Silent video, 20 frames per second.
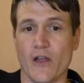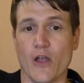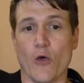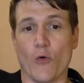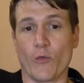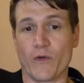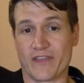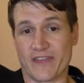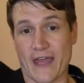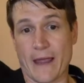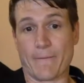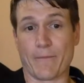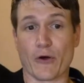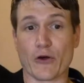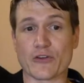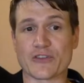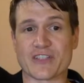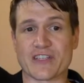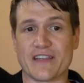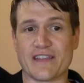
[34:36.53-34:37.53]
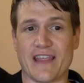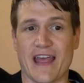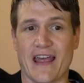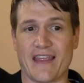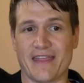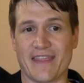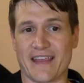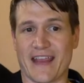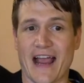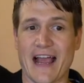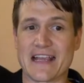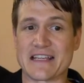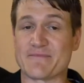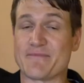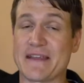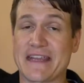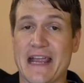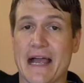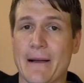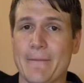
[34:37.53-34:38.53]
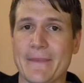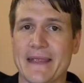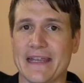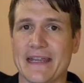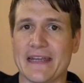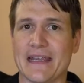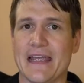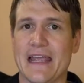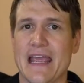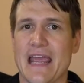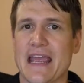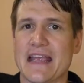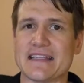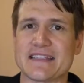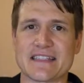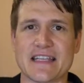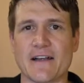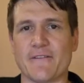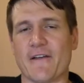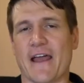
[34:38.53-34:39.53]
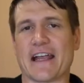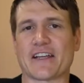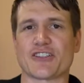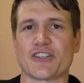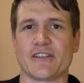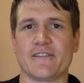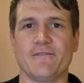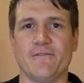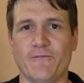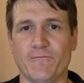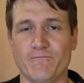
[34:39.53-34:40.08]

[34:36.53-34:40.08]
with that person that the guy's becoming instead of actually